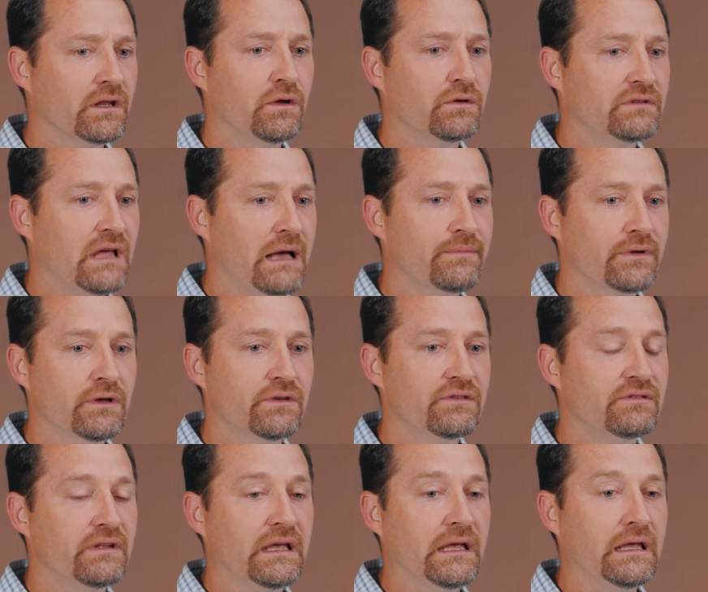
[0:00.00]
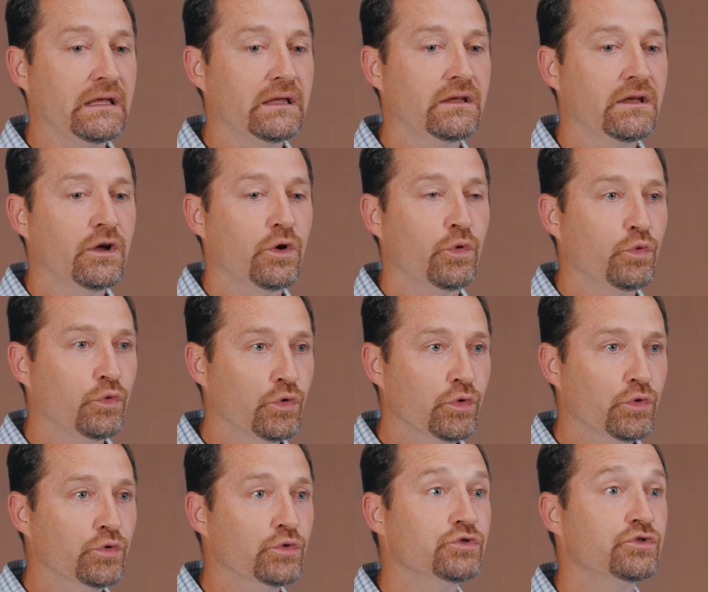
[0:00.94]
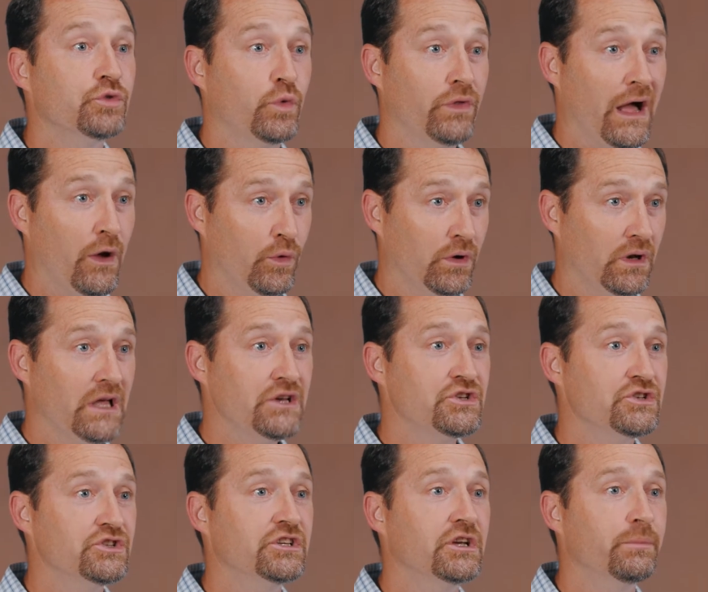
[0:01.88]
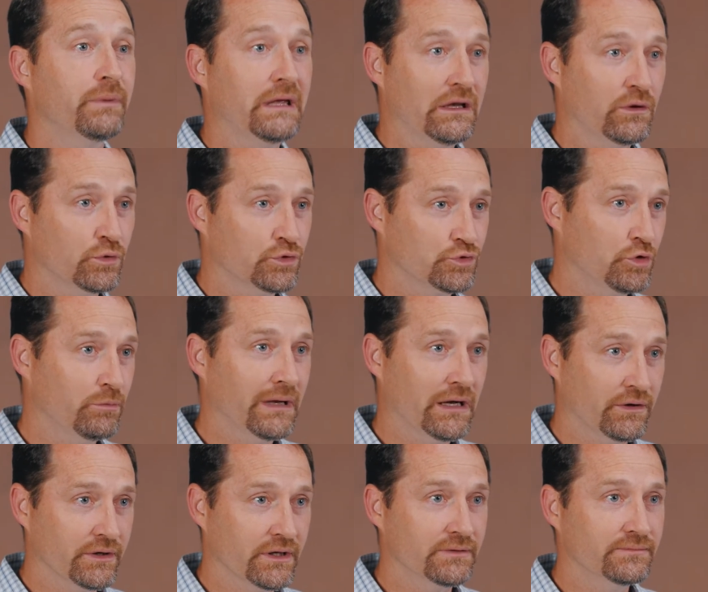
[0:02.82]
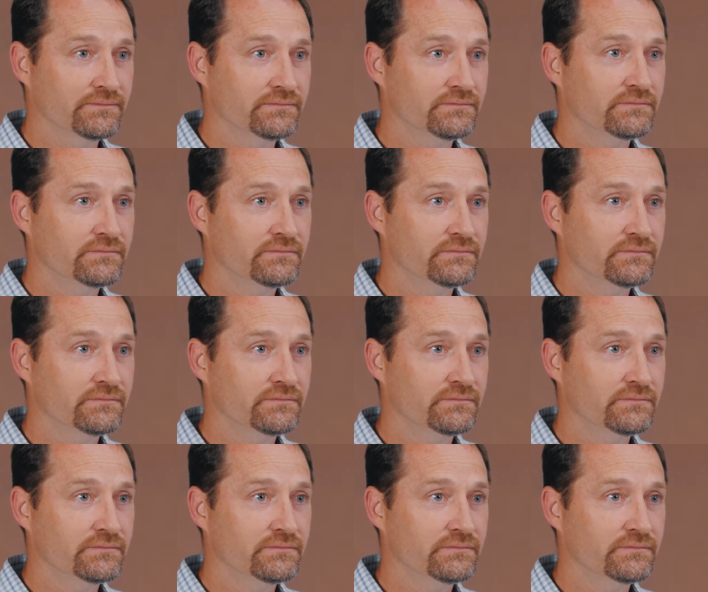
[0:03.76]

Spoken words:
a long time ago say, rules without relationship equals rebellion.